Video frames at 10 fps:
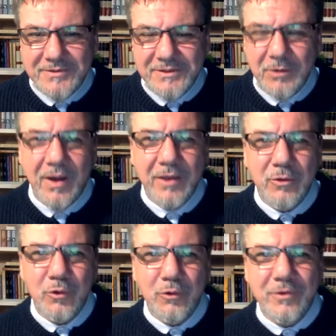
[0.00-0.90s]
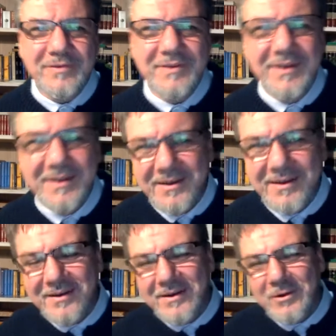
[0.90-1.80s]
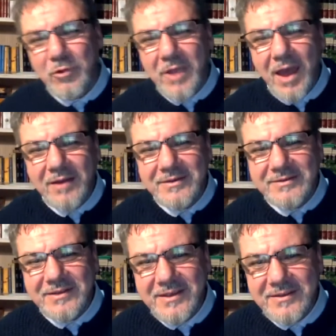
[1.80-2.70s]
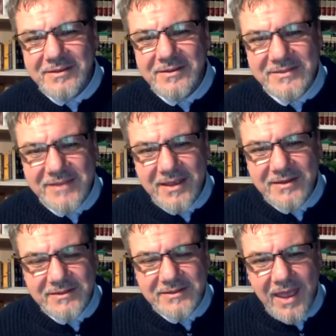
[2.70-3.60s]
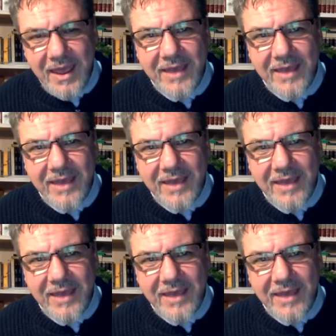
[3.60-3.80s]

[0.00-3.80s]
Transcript: So I use reality in this sense.